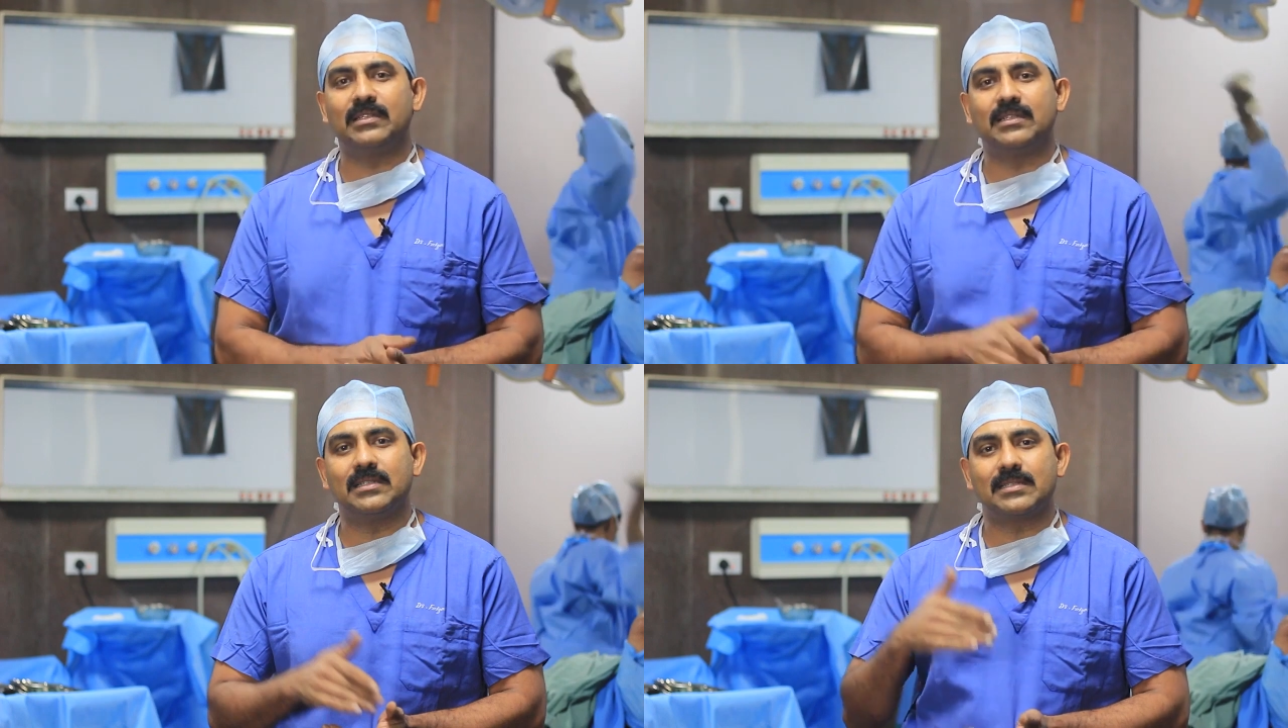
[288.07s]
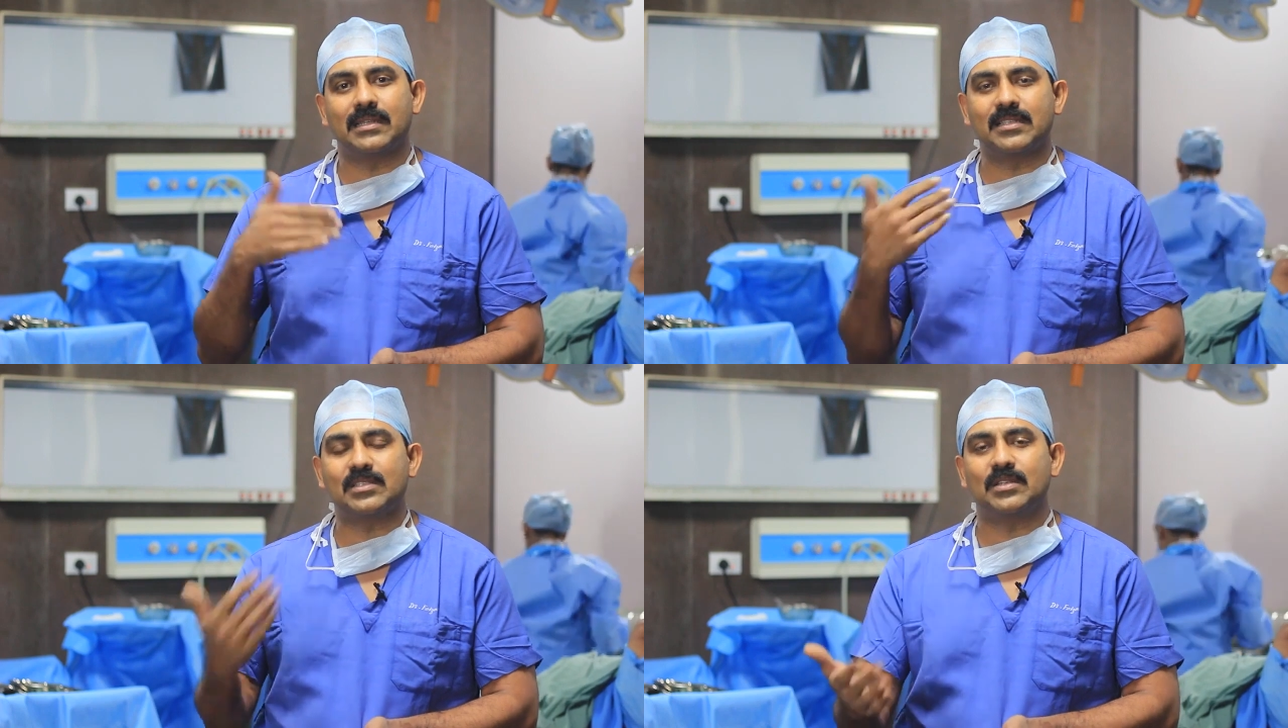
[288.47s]
the
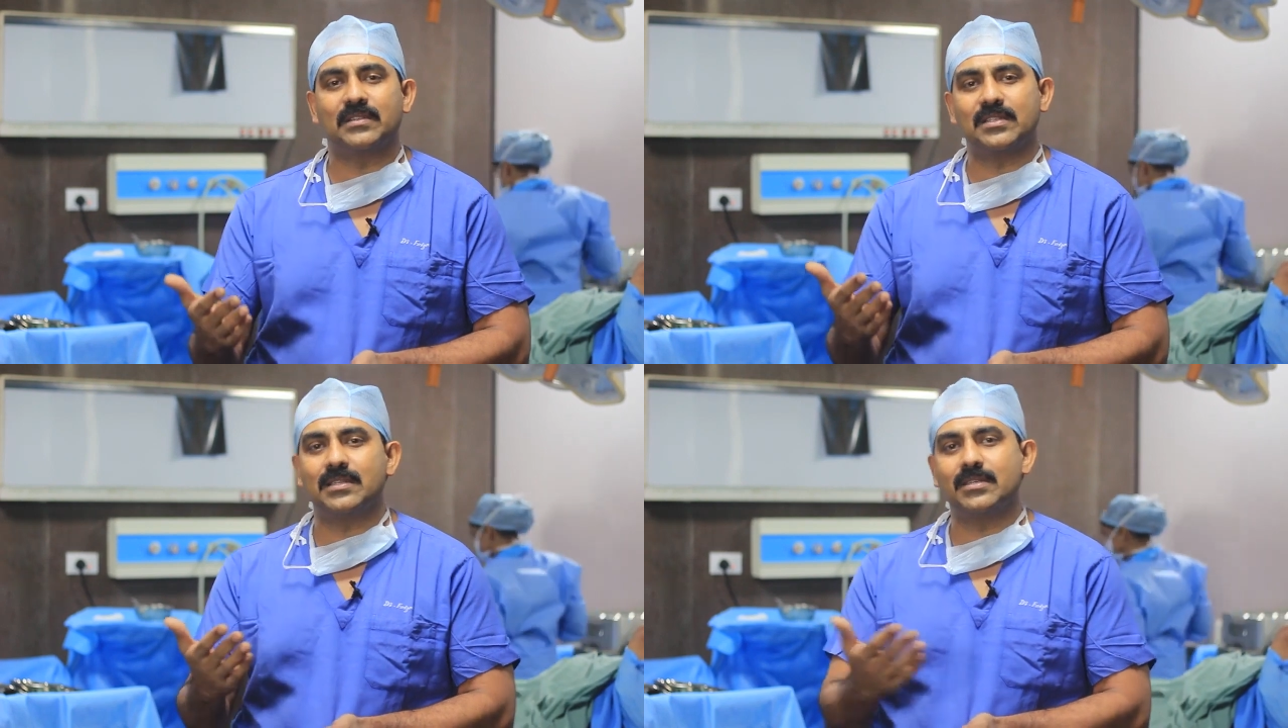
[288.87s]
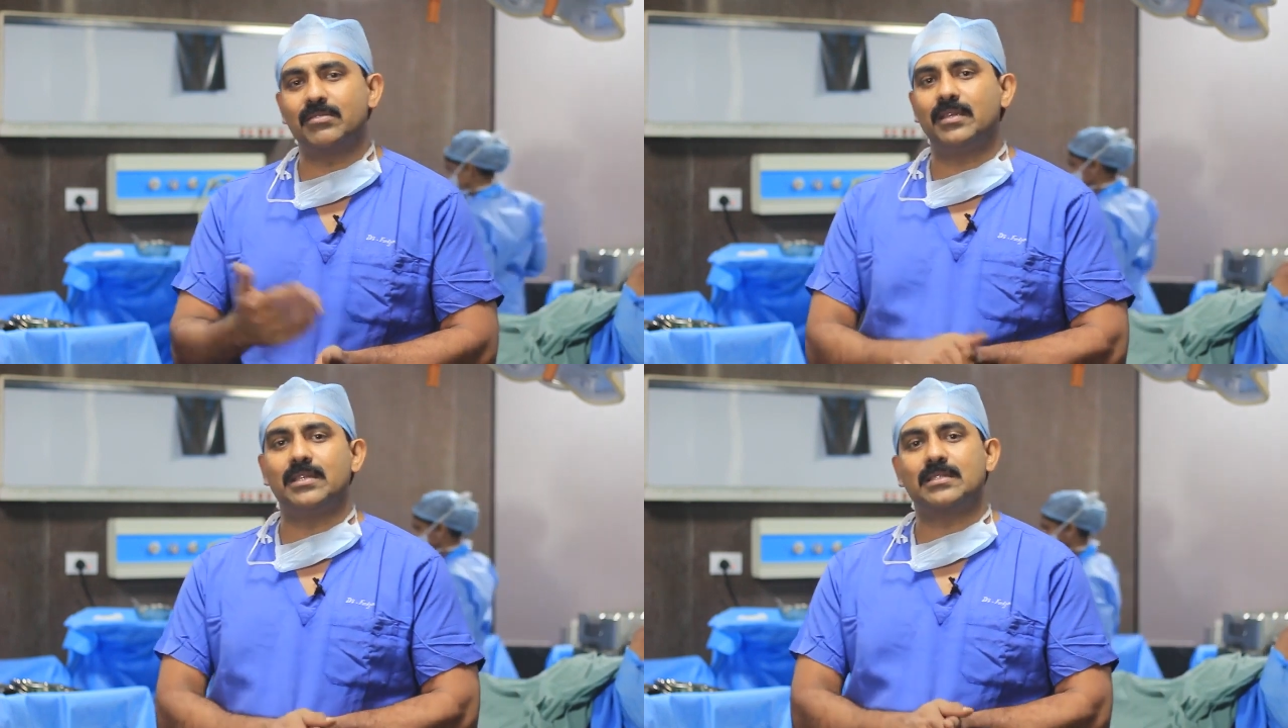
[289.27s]
success of the
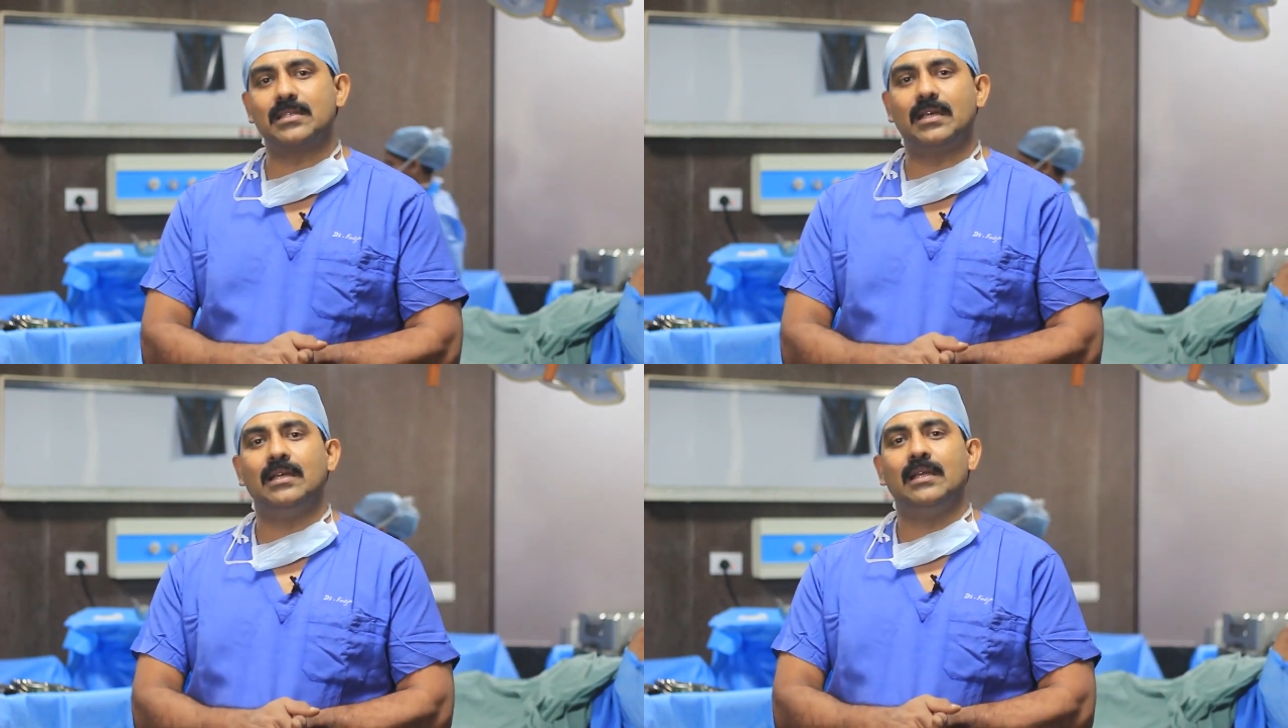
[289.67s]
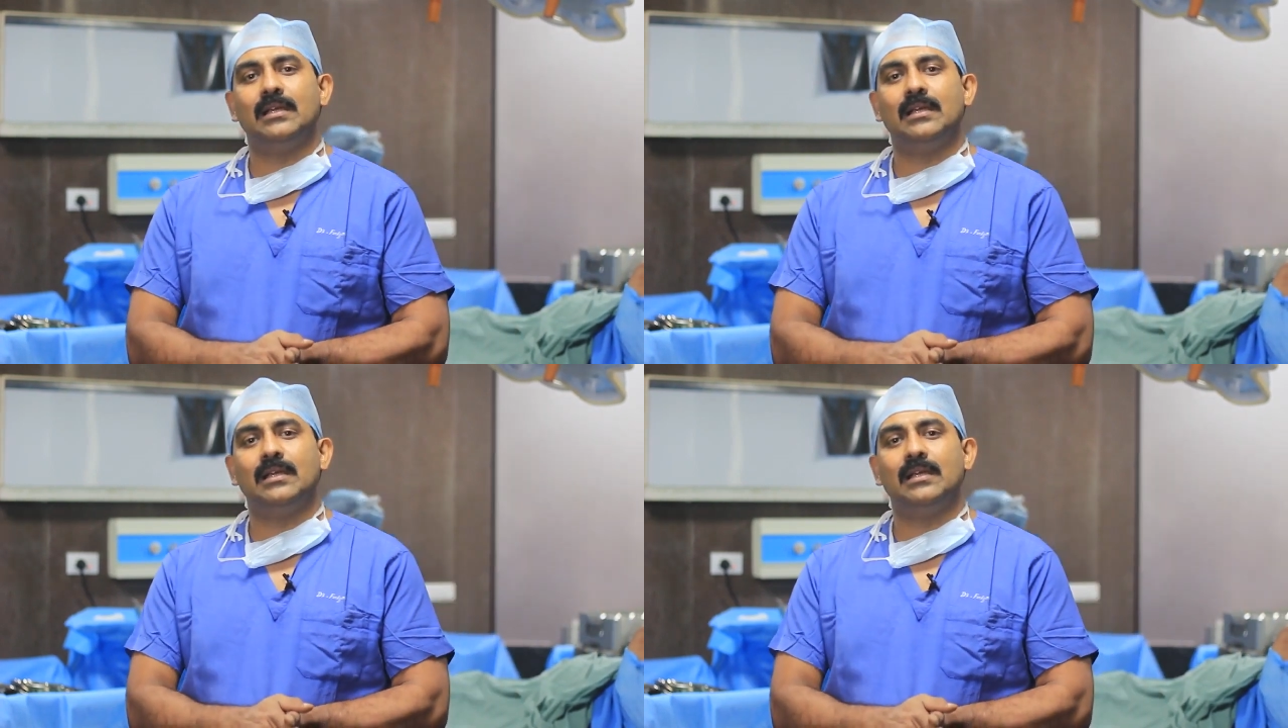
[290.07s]
surgery is uh,